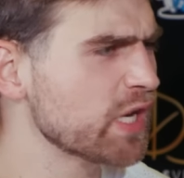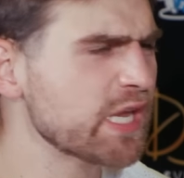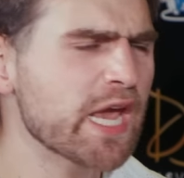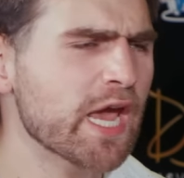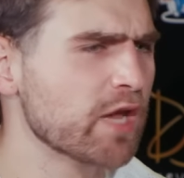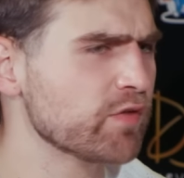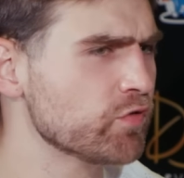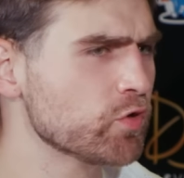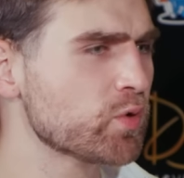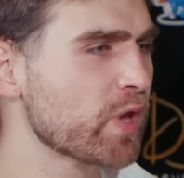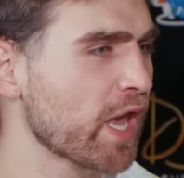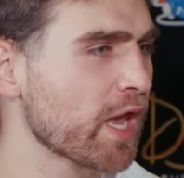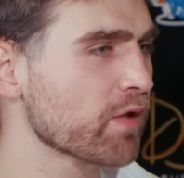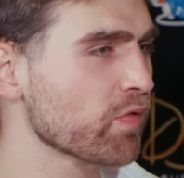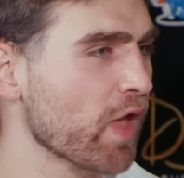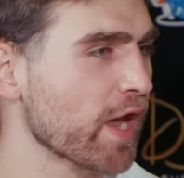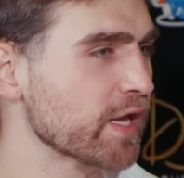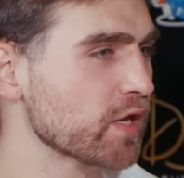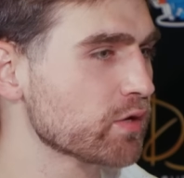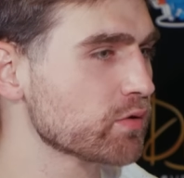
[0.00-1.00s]
Yeah, if you can't
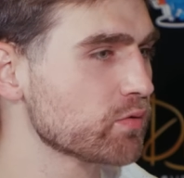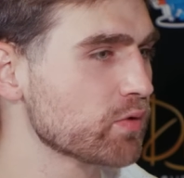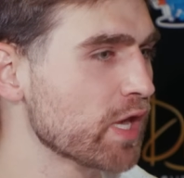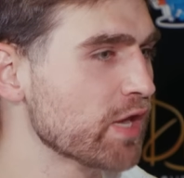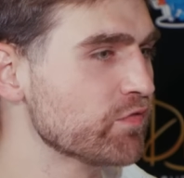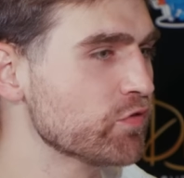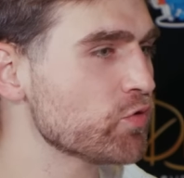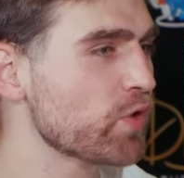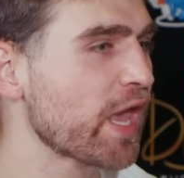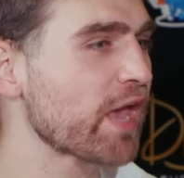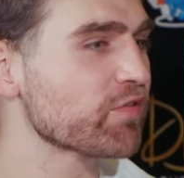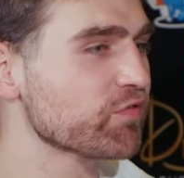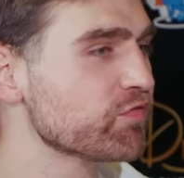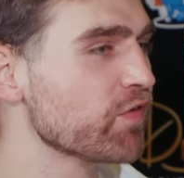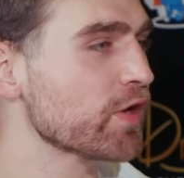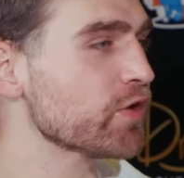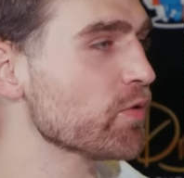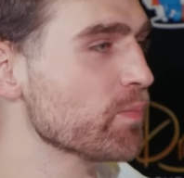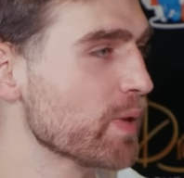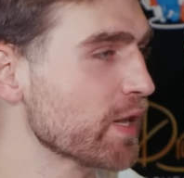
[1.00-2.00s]

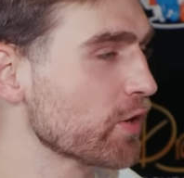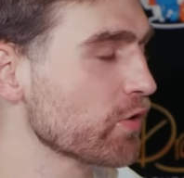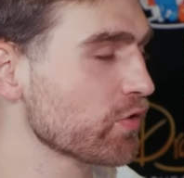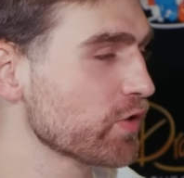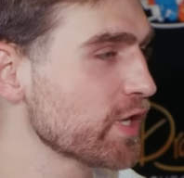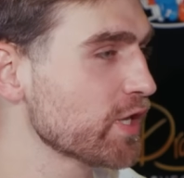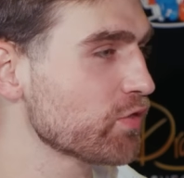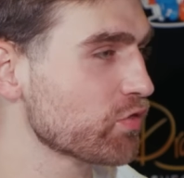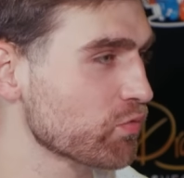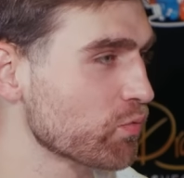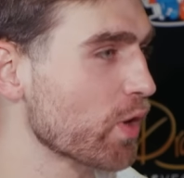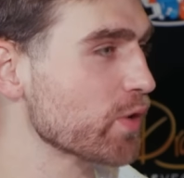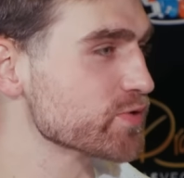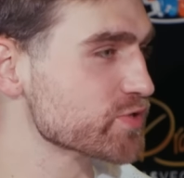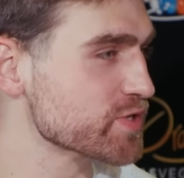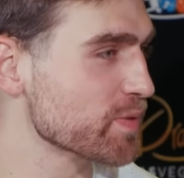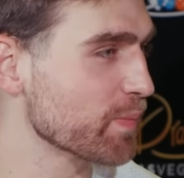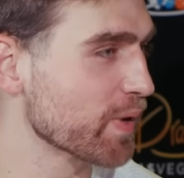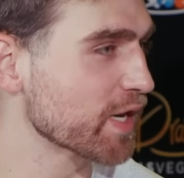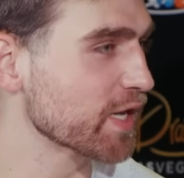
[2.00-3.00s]
fundamentally throw
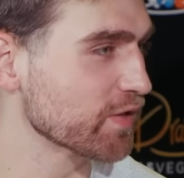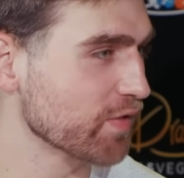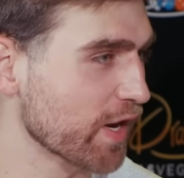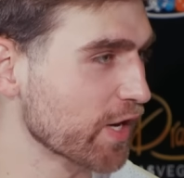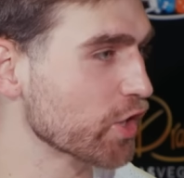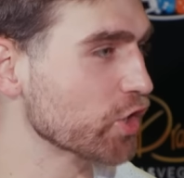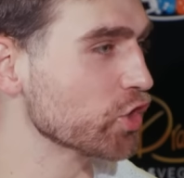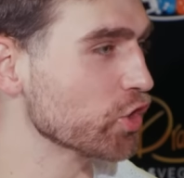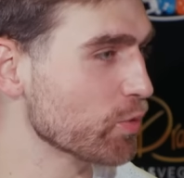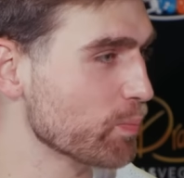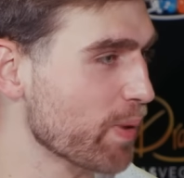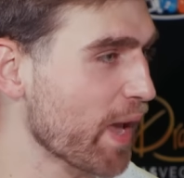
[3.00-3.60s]
somebody like a good